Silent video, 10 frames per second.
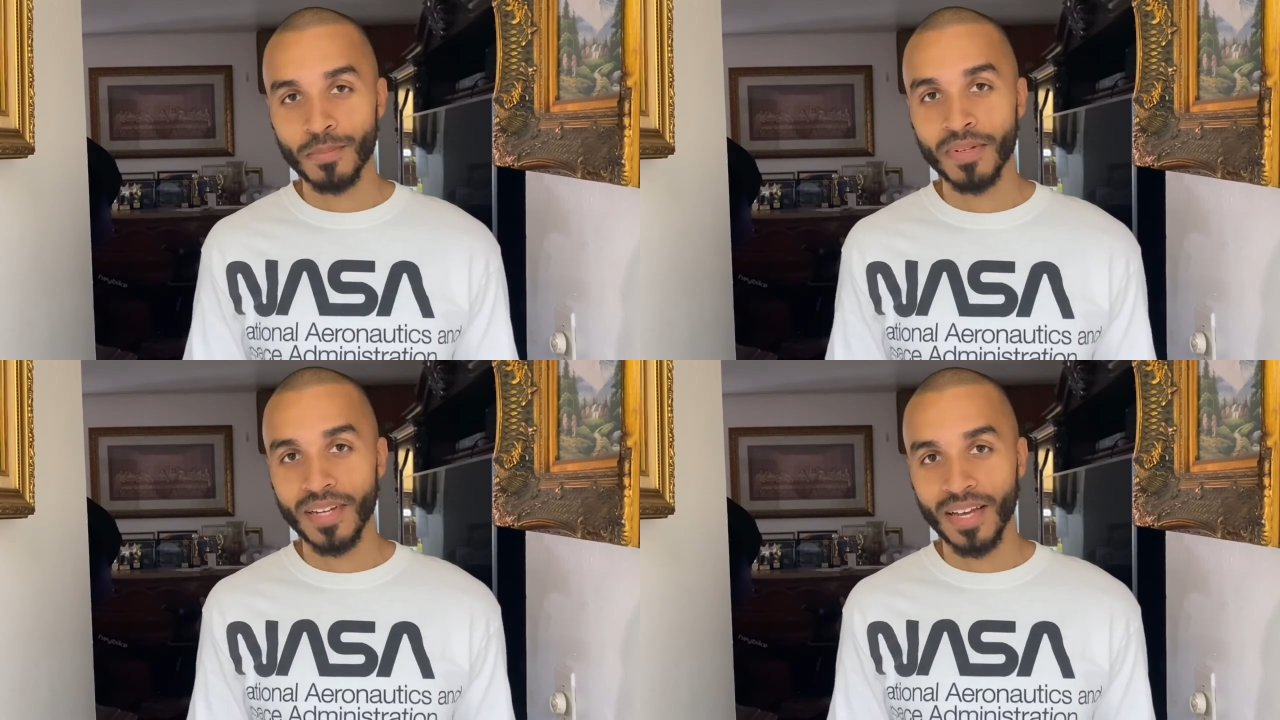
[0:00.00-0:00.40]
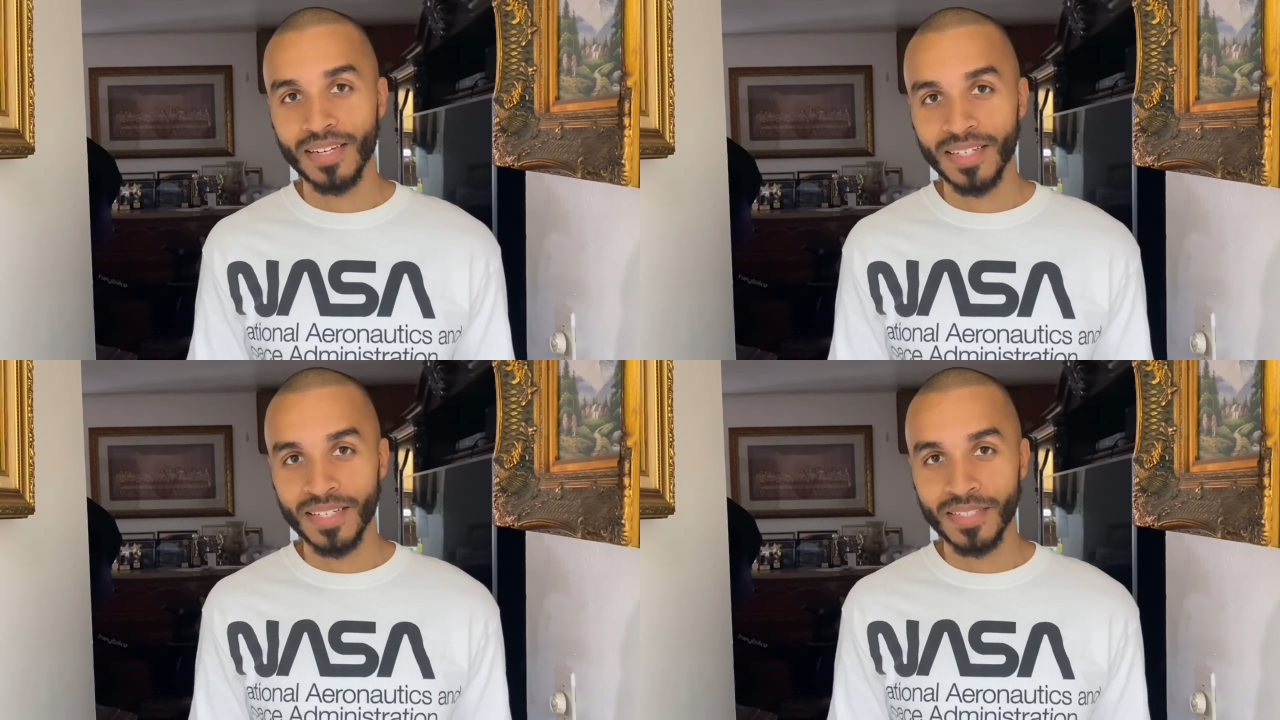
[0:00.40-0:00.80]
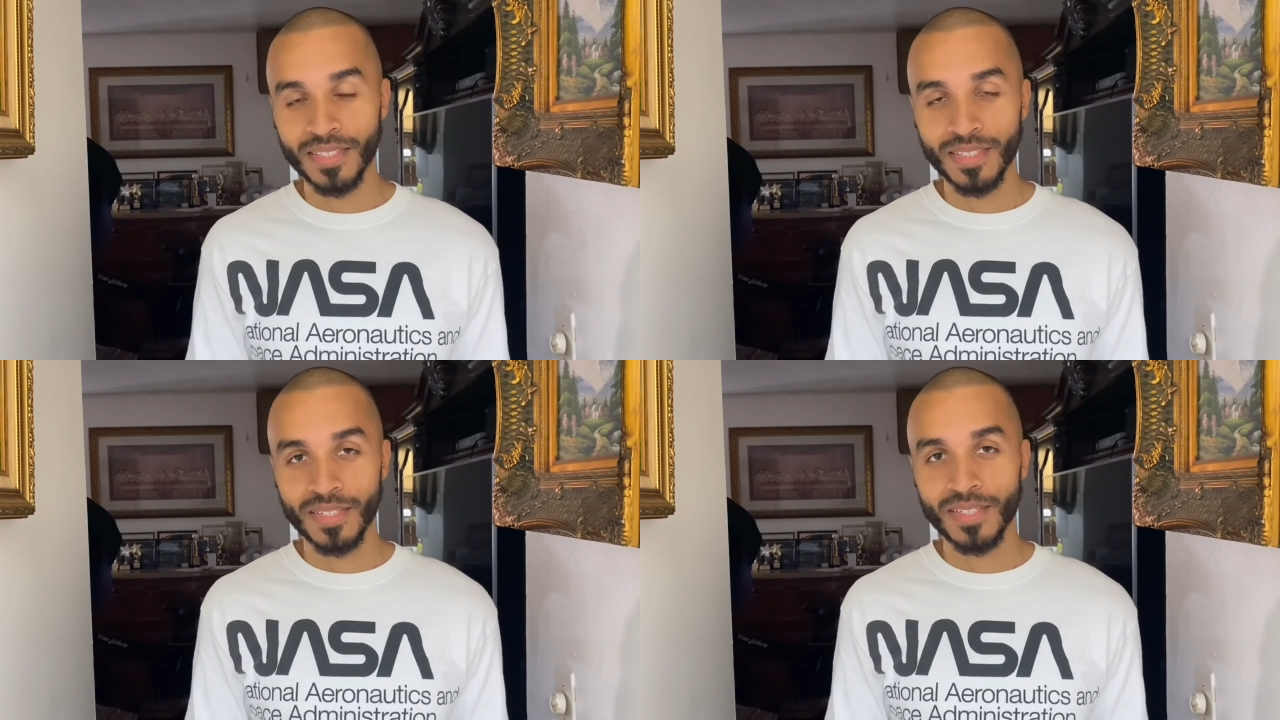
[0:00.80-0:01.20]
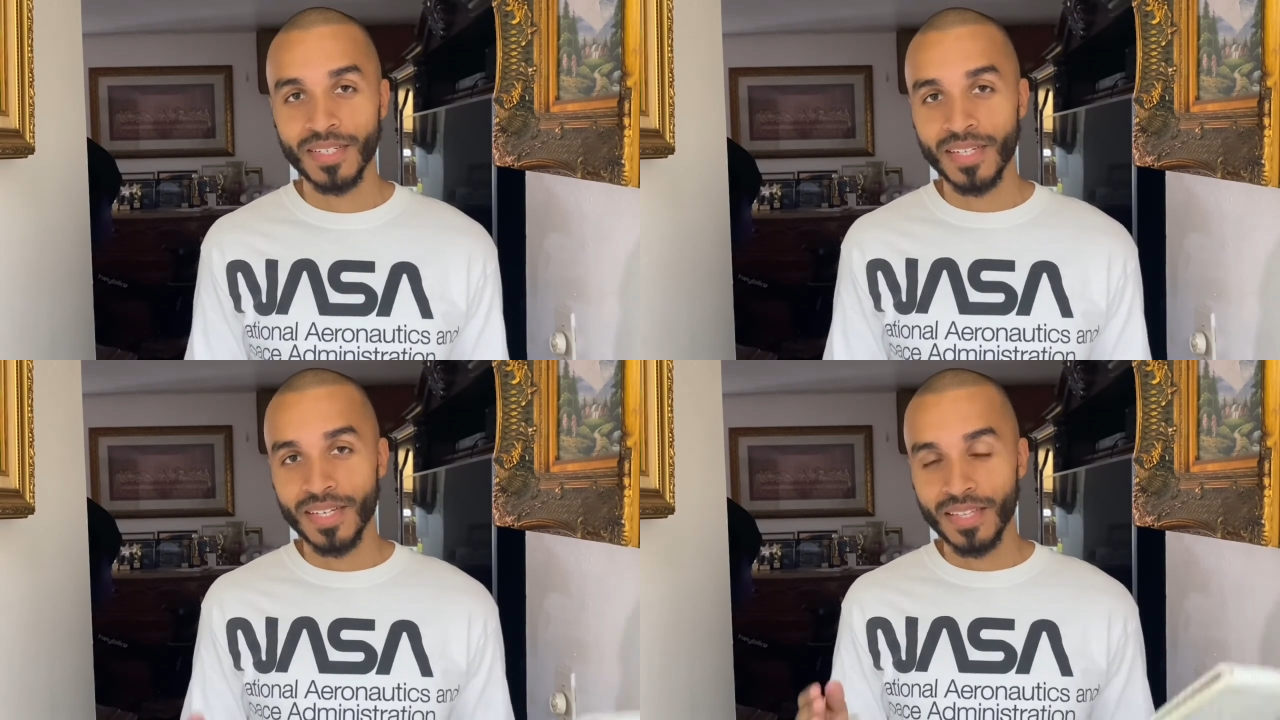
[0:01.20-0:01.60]
but not least,
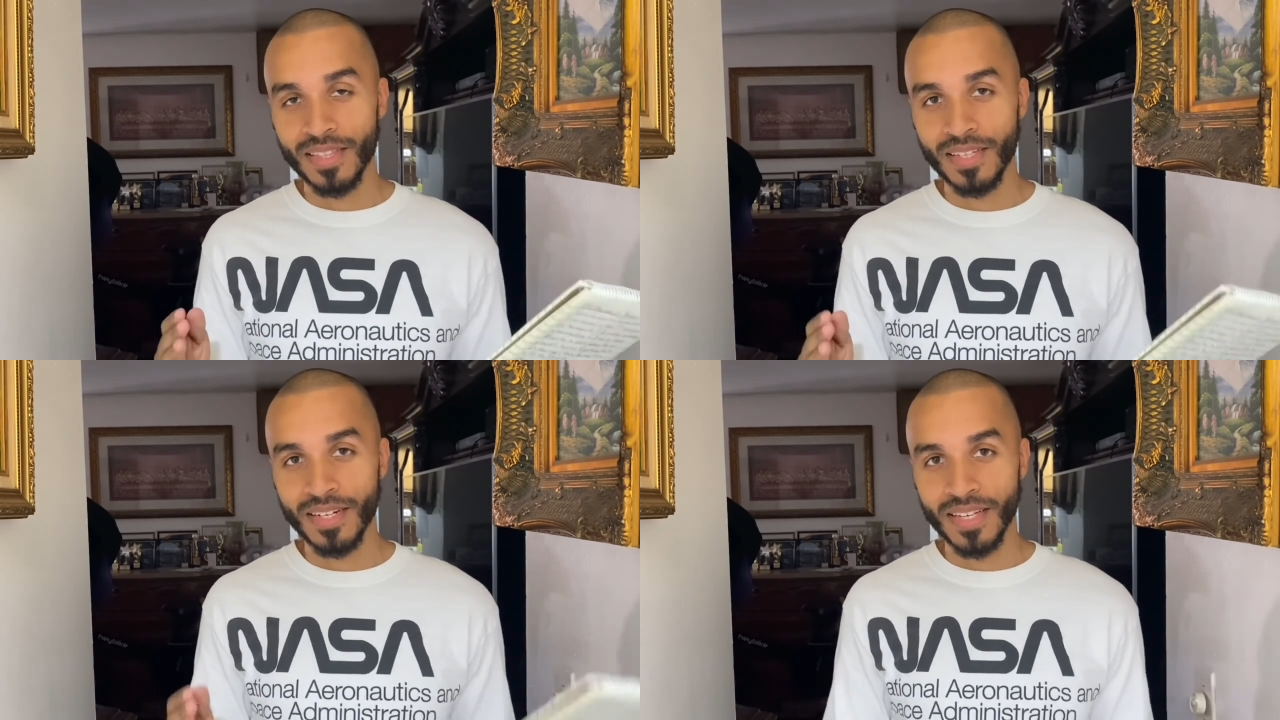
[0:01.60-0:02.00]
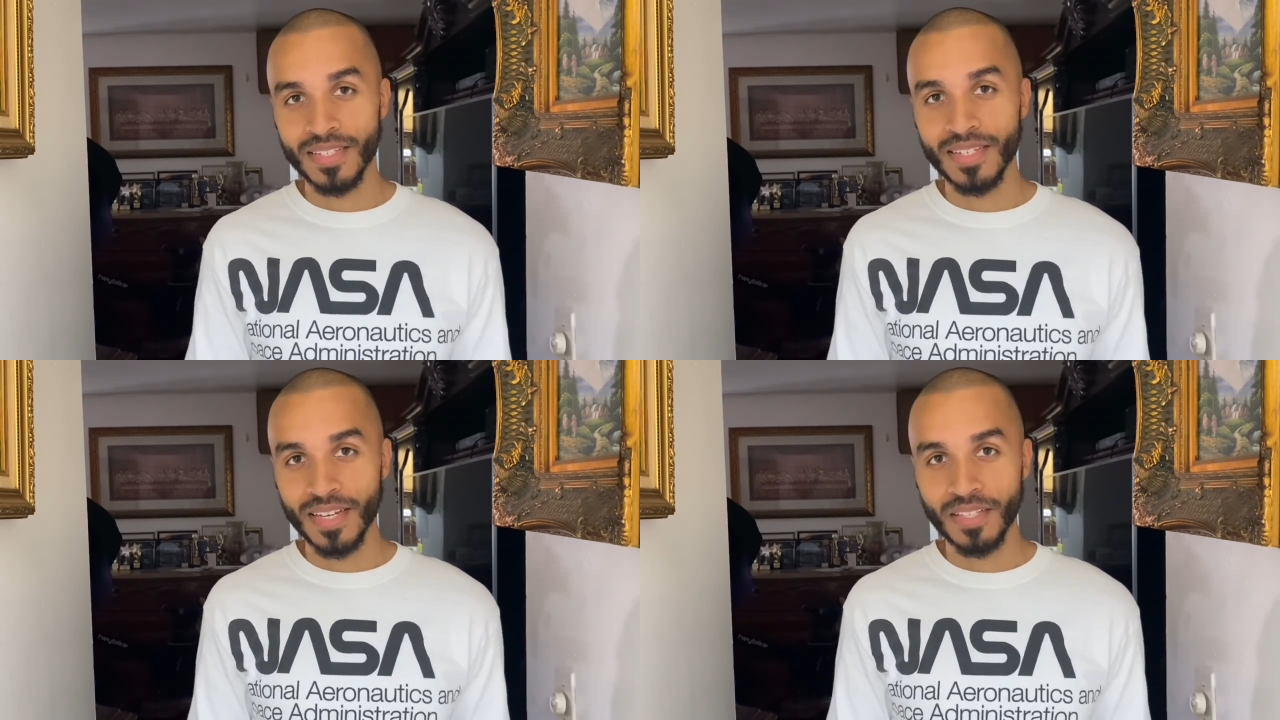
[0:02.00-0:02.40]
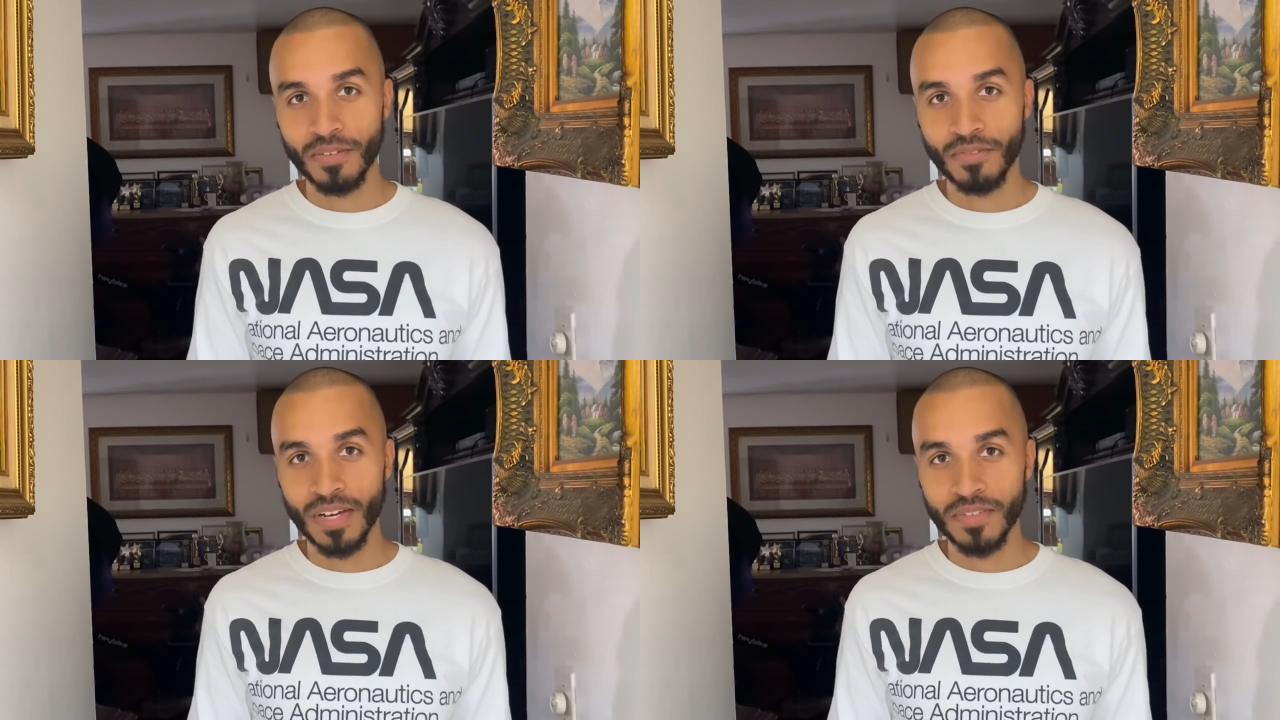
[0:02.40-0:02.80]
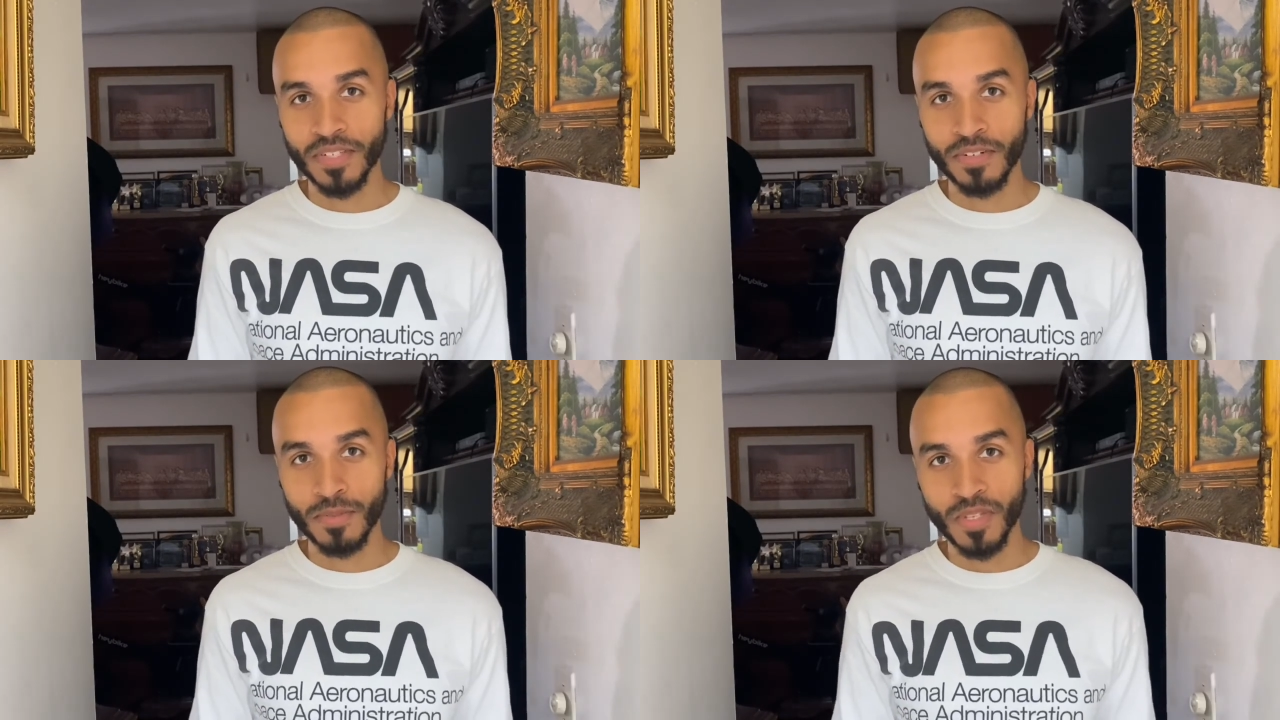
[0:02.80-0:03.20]
the 1995
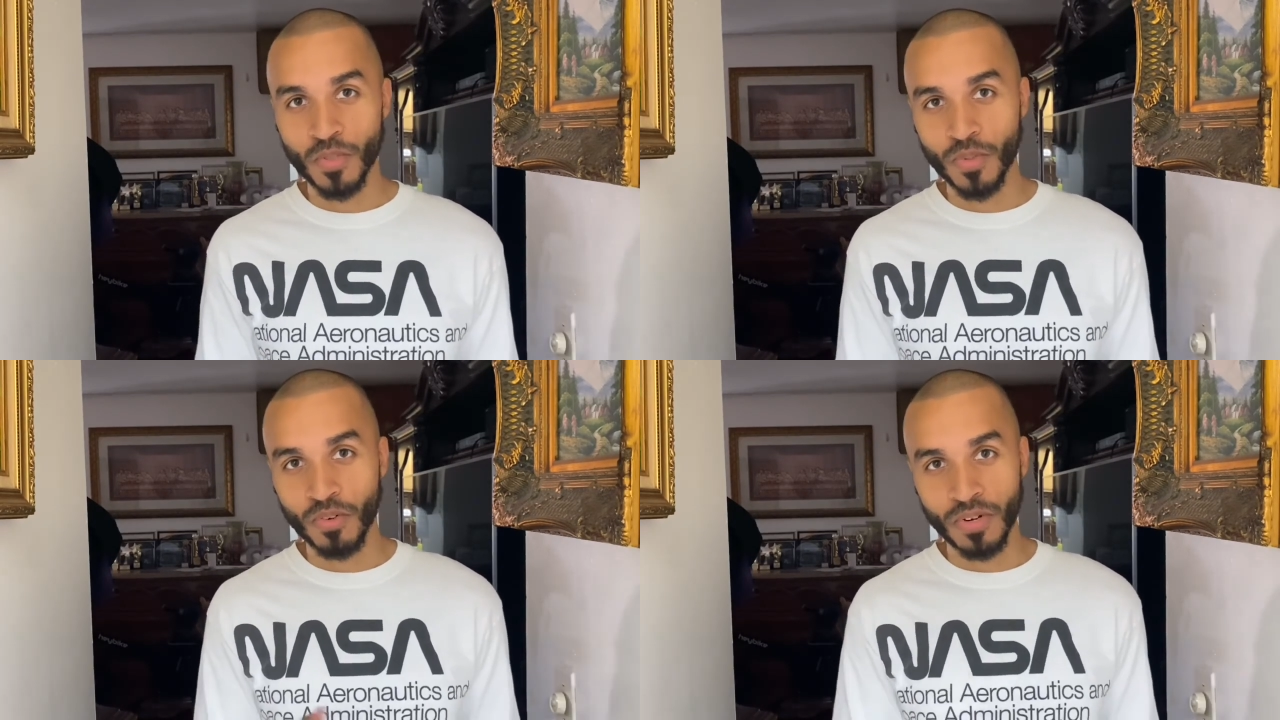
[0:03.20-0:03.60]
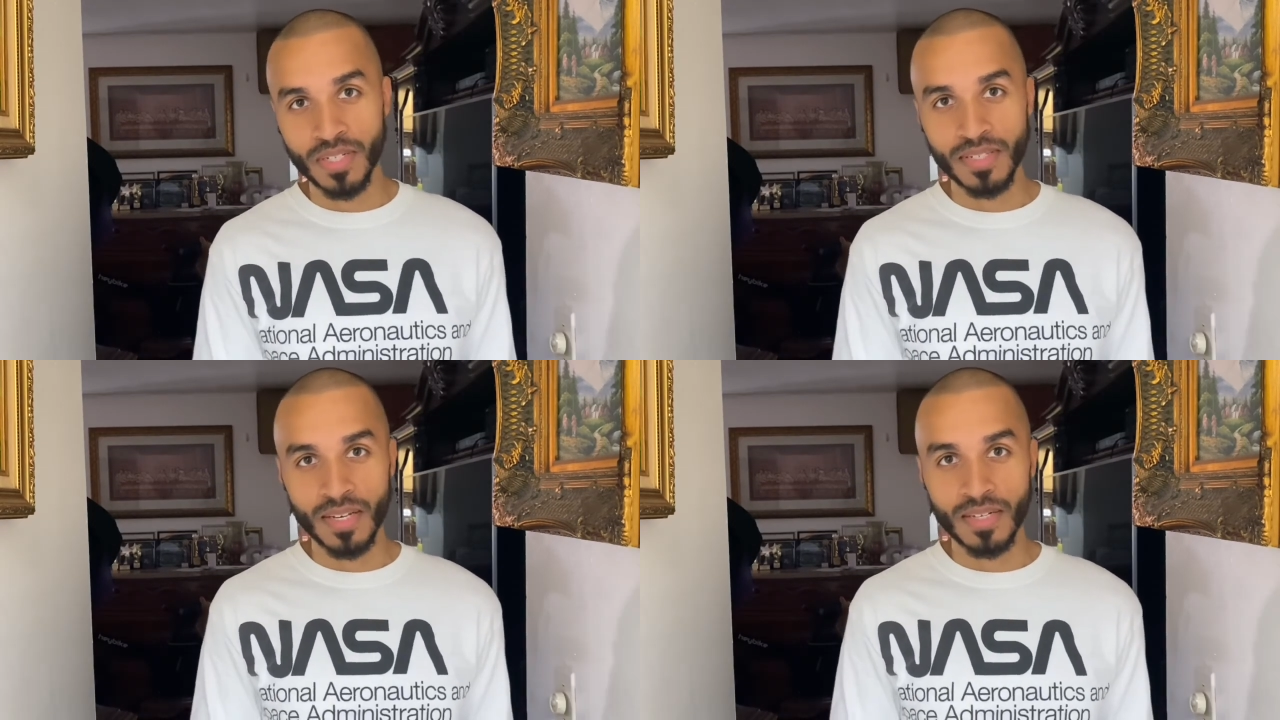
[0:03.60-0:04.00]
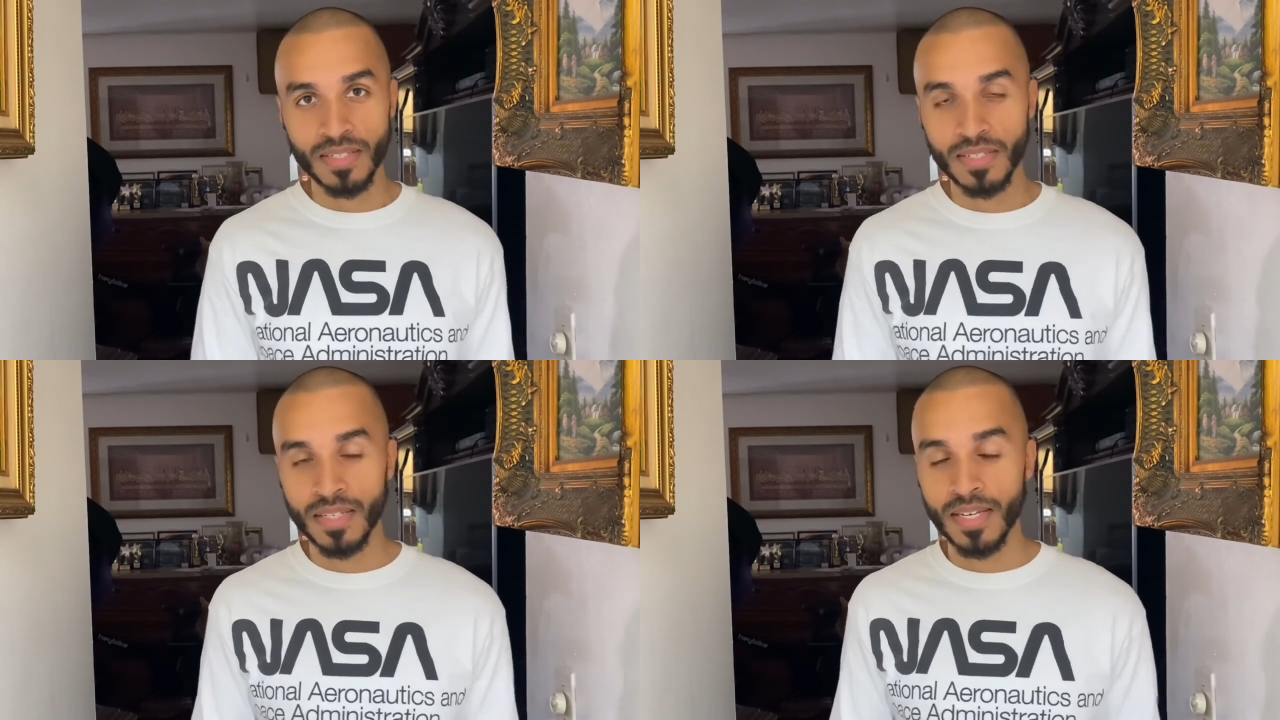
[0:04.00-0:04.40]
series between the Red Sox